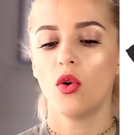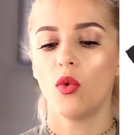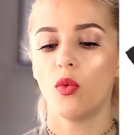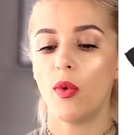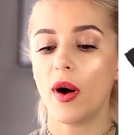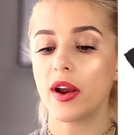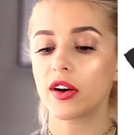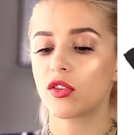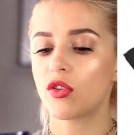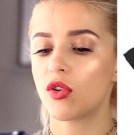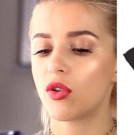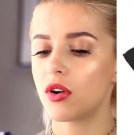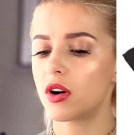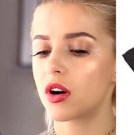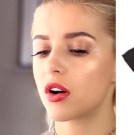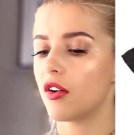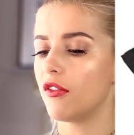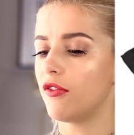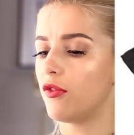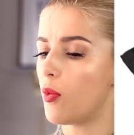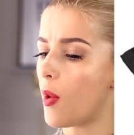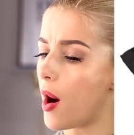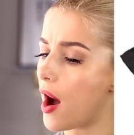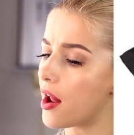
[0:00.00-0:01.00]
1 quart
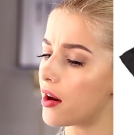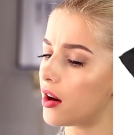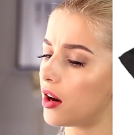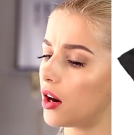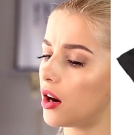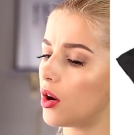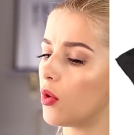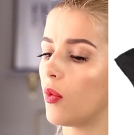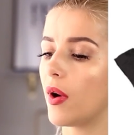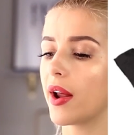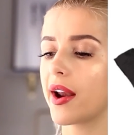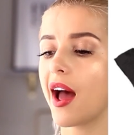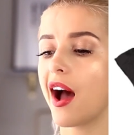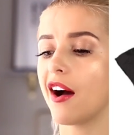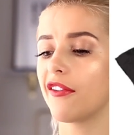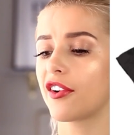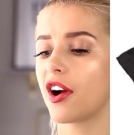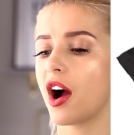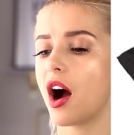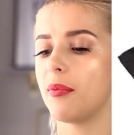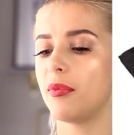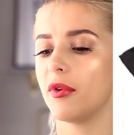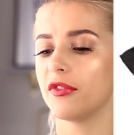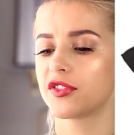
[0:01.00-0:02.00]
of water, 1/2
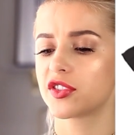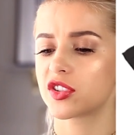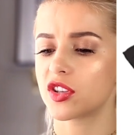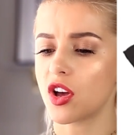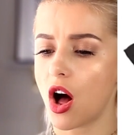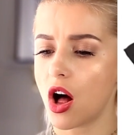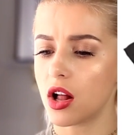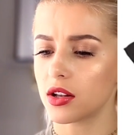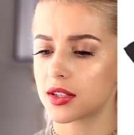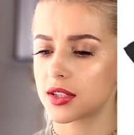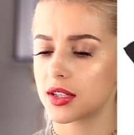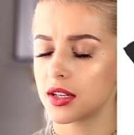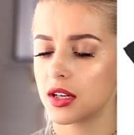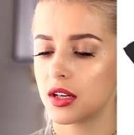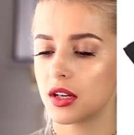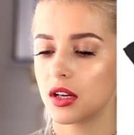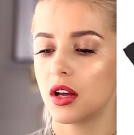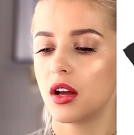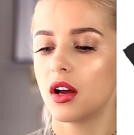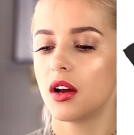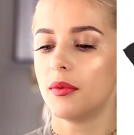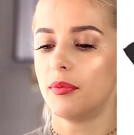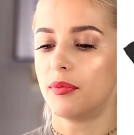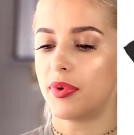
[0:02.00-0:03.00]
cup of salt.
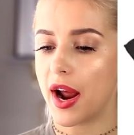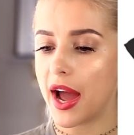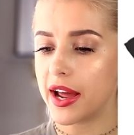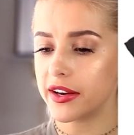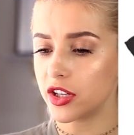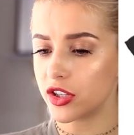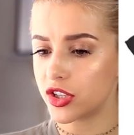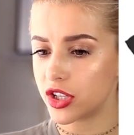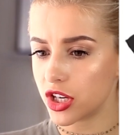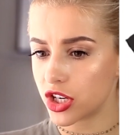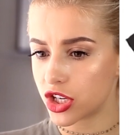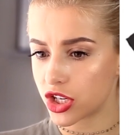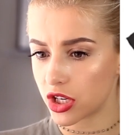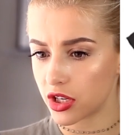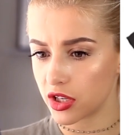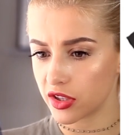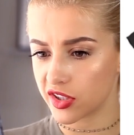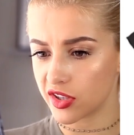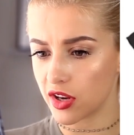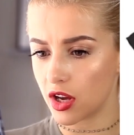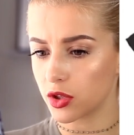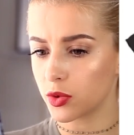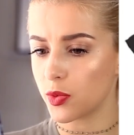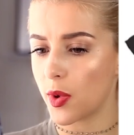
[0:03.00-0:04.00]
Brine your t-shirt in
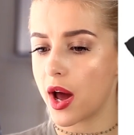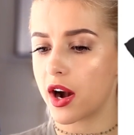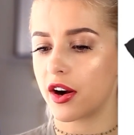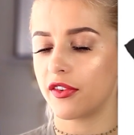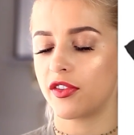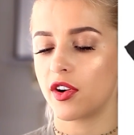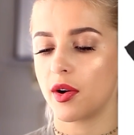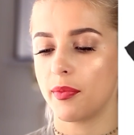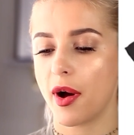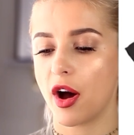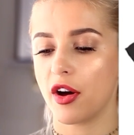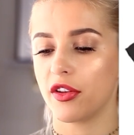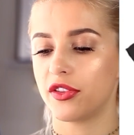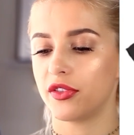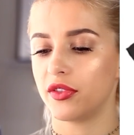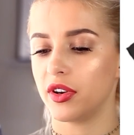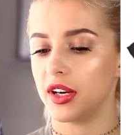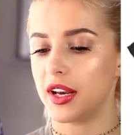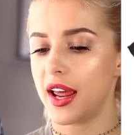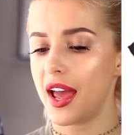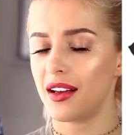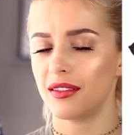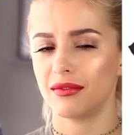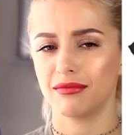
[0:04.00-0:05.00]
salt water for about 3
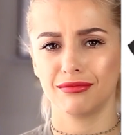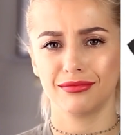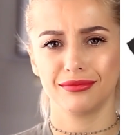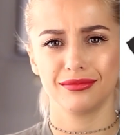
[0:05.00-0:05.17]
days.